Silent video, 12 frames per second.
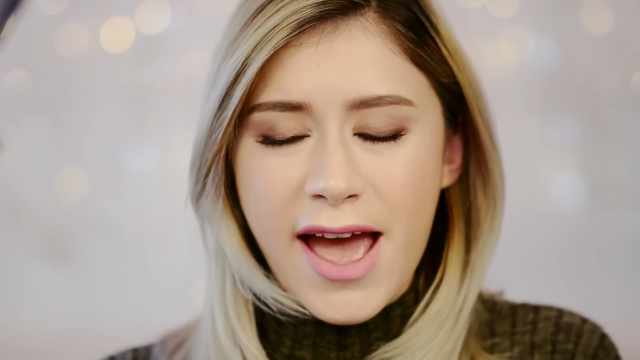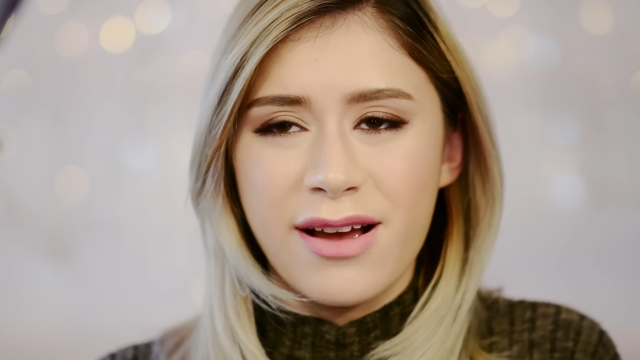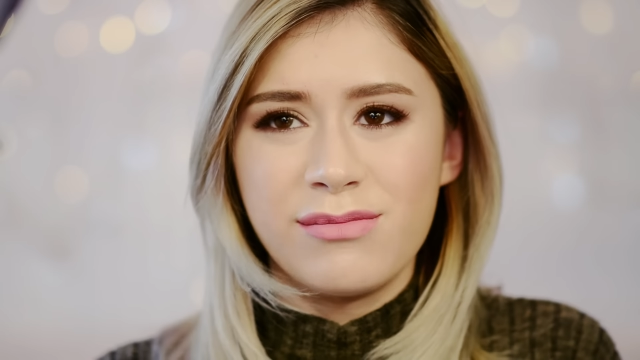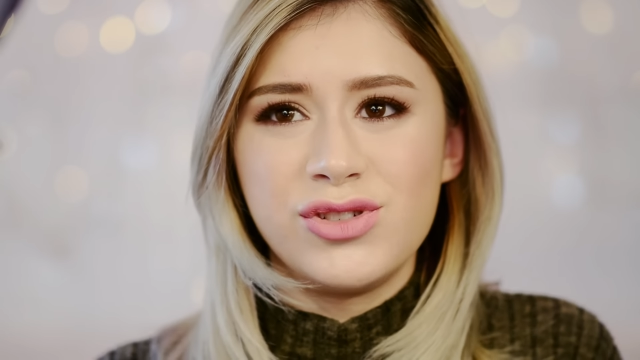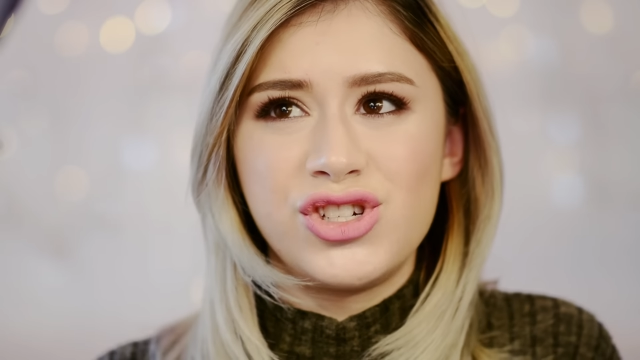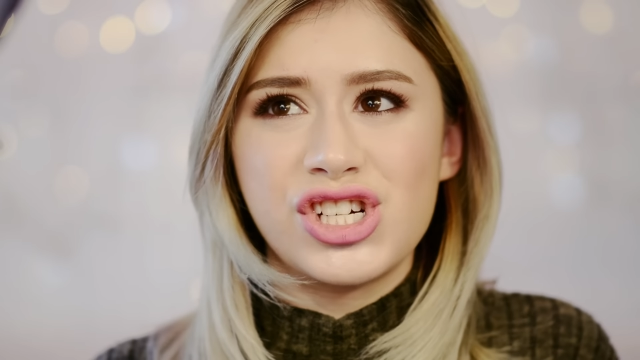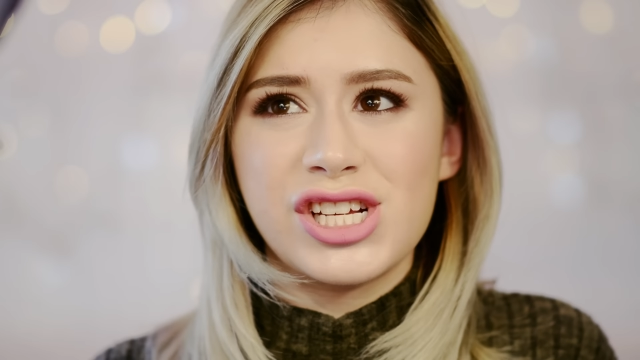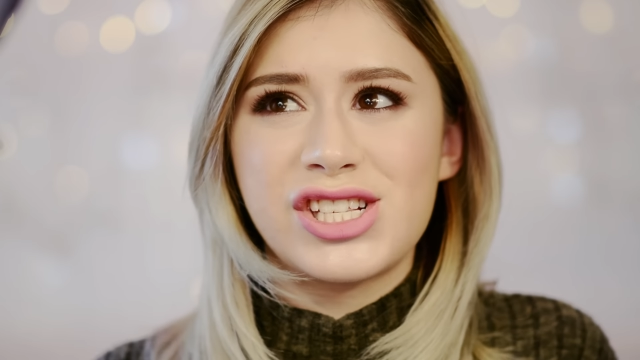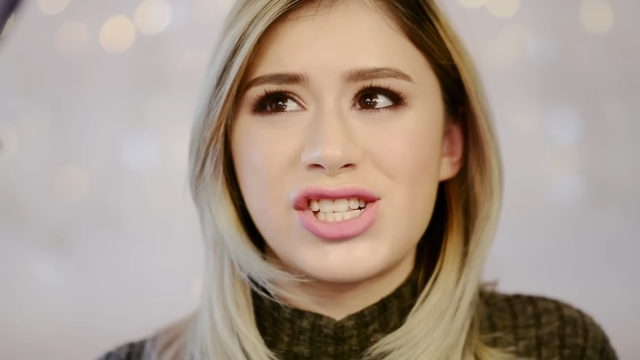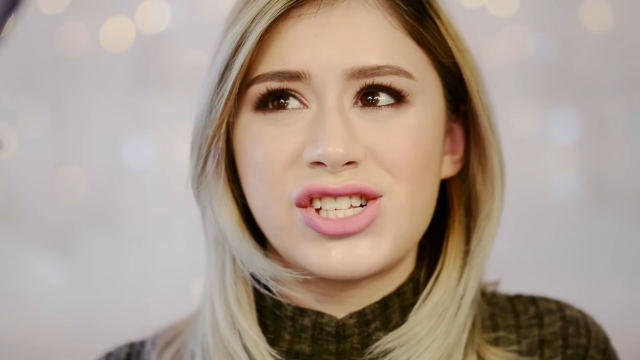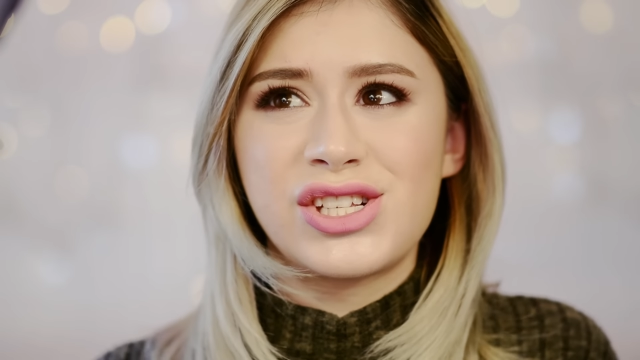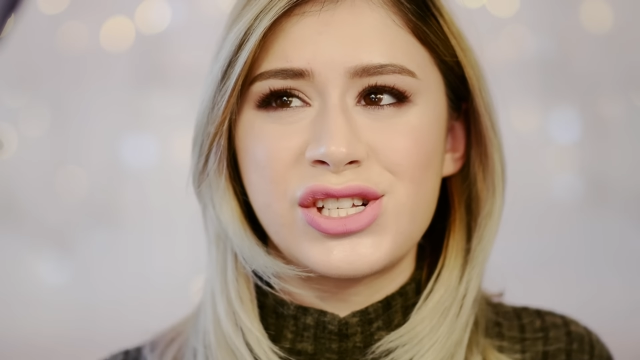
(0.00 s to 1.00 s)
am
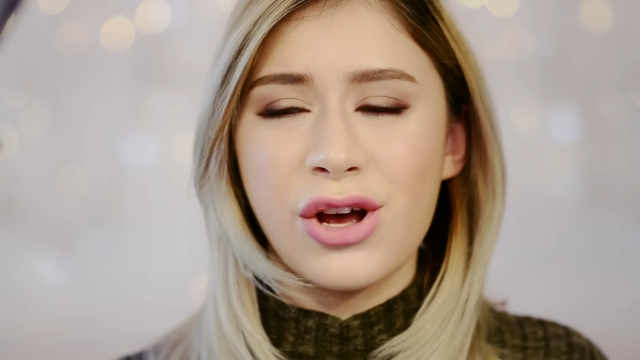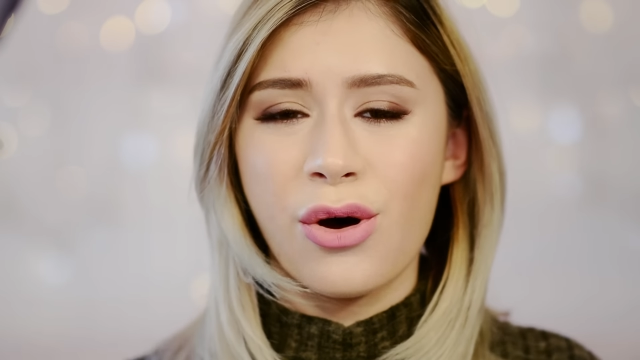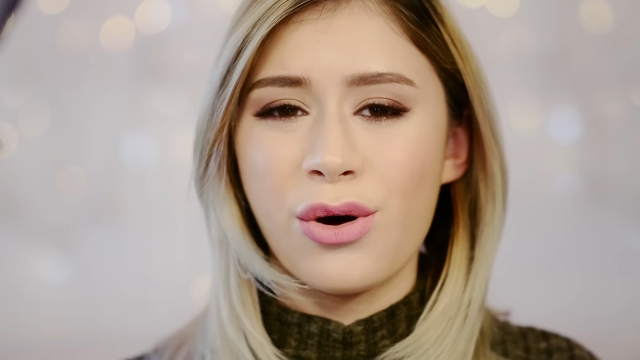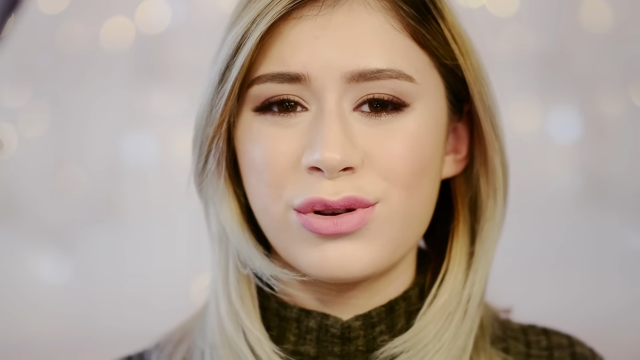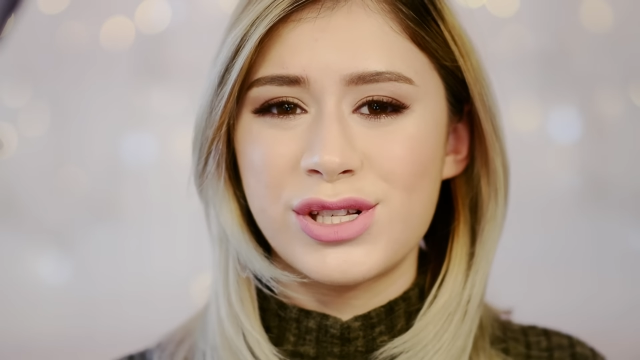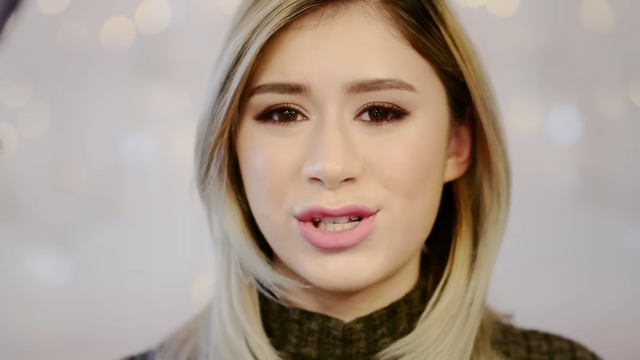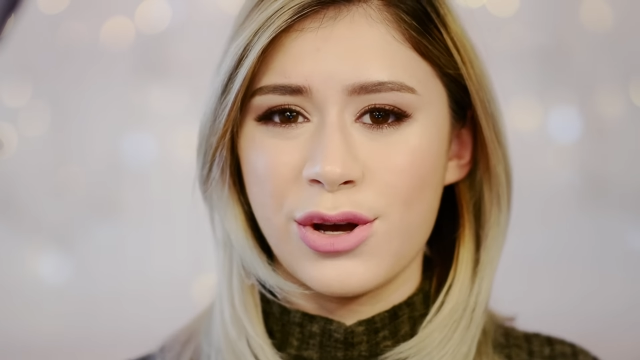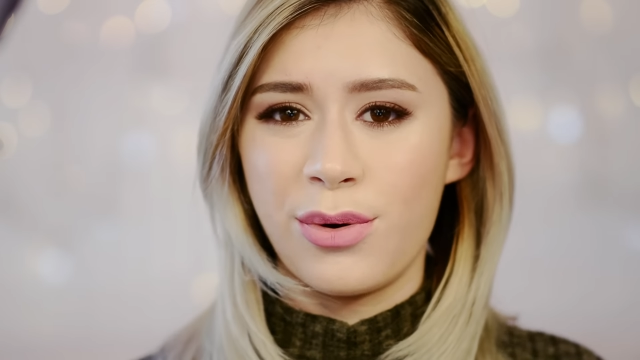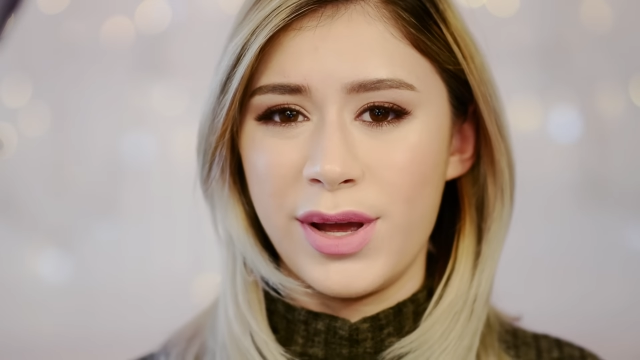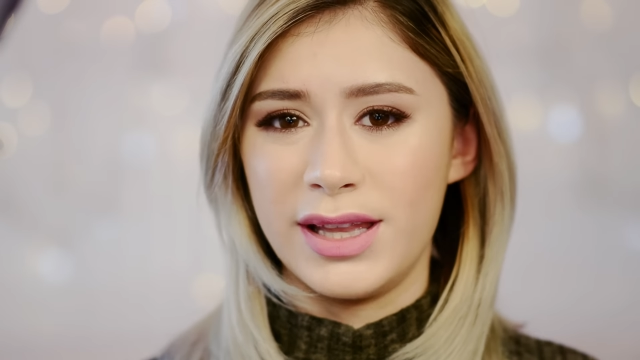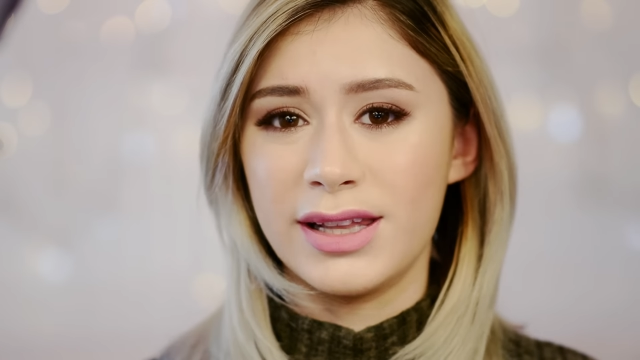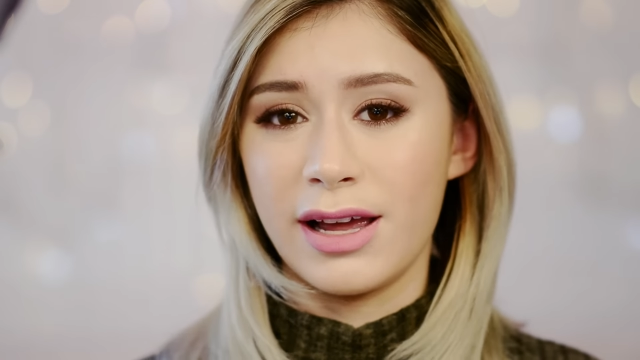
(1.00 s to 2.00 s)
just so
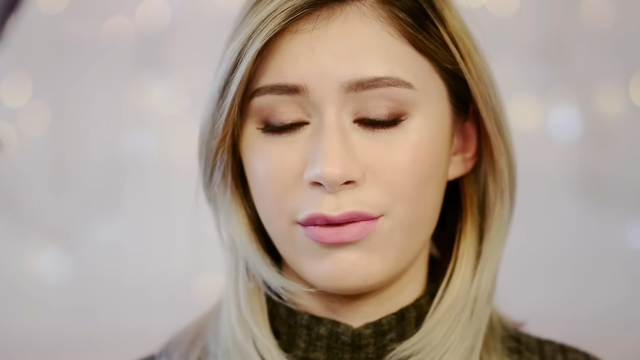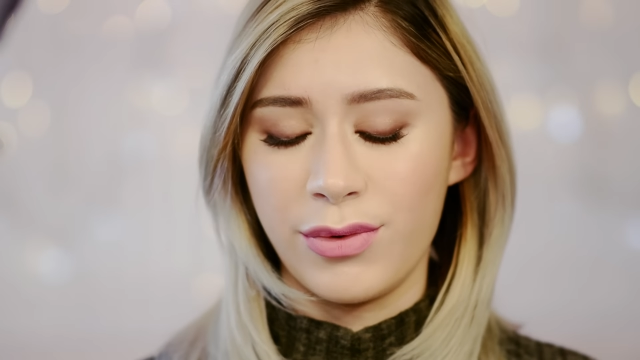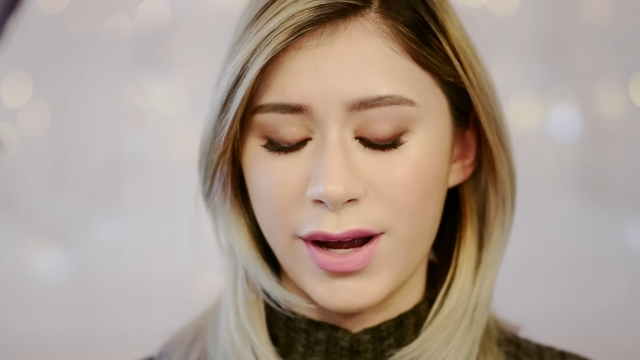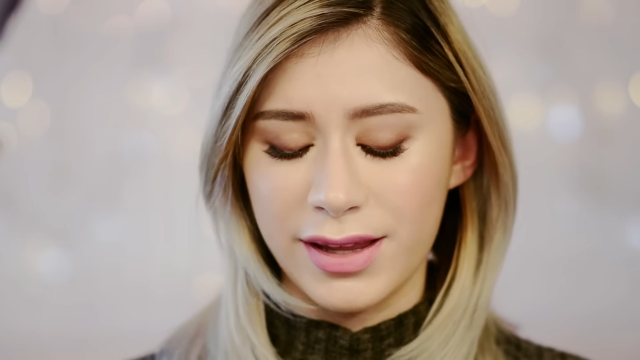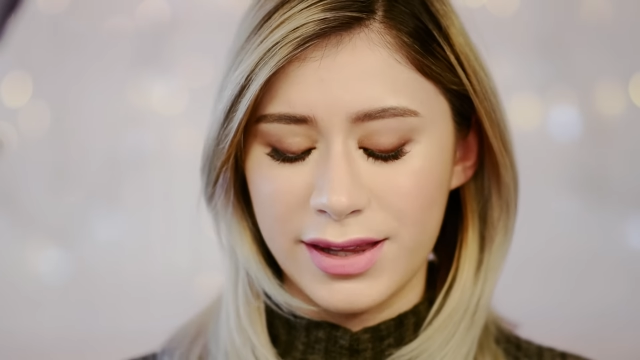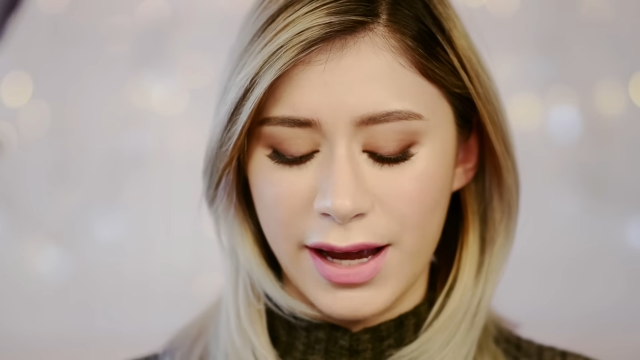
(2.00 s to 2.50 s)
in love with.